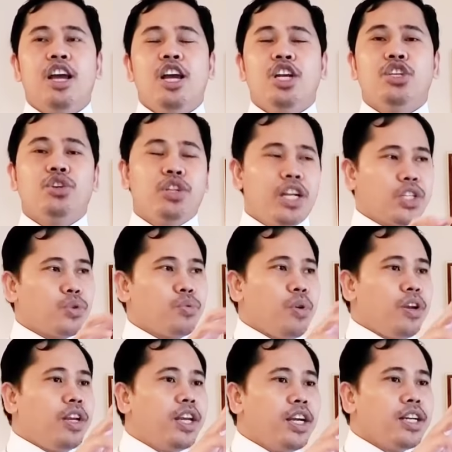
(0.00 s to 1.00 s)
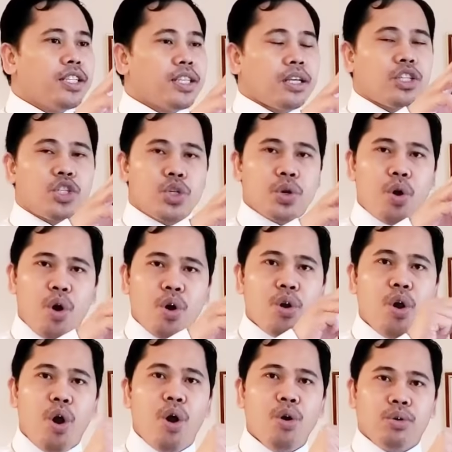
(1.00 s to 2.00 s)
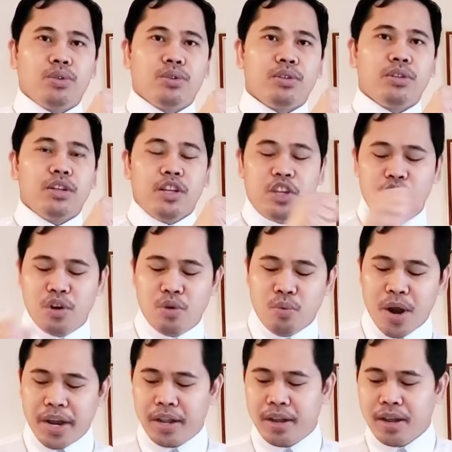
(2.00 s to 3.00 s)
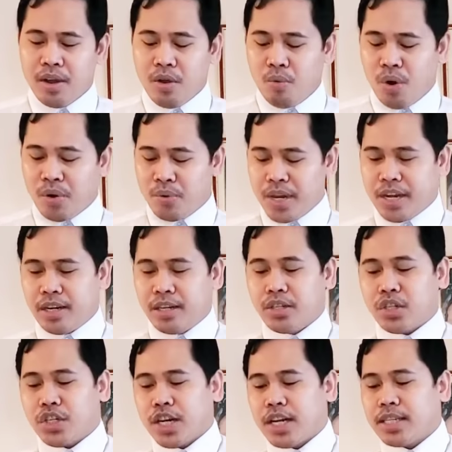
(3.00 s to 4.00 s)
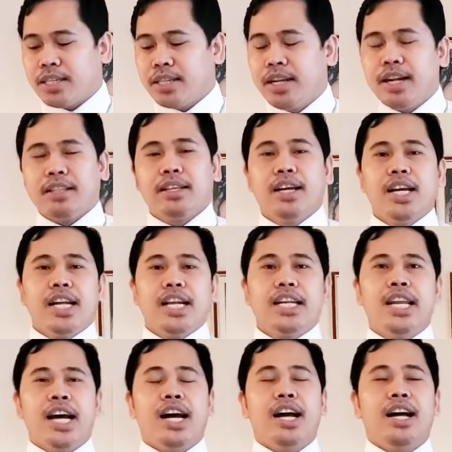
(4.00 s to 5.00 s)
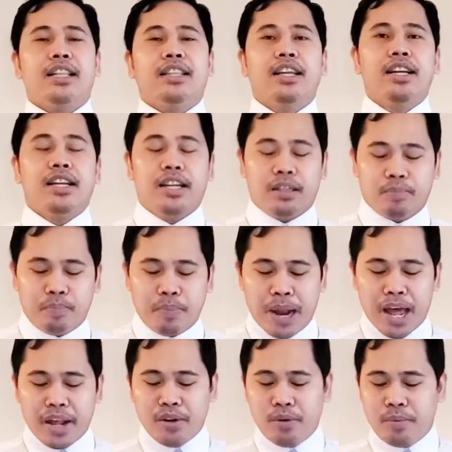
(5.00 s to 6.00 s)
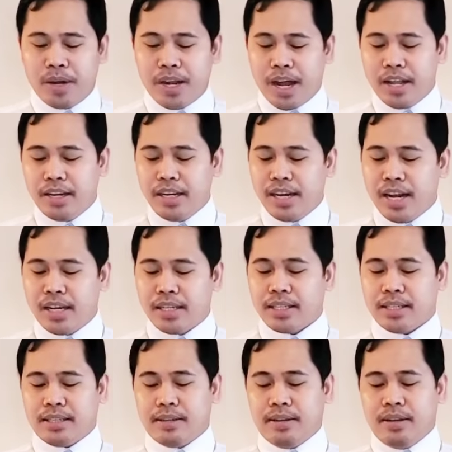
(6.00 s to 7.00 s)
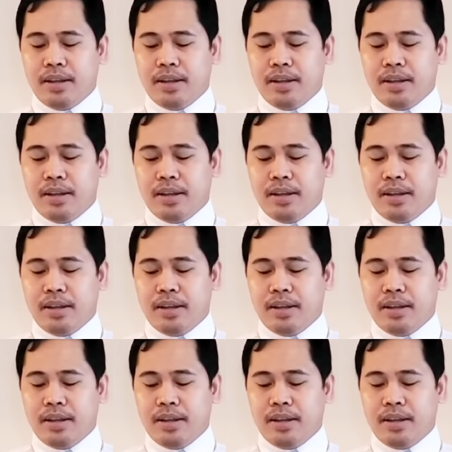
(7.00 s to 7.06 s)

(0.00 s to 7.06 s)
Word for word: So that's why there is a stronghold. You know why, why we can trust that, that the plan of God in us?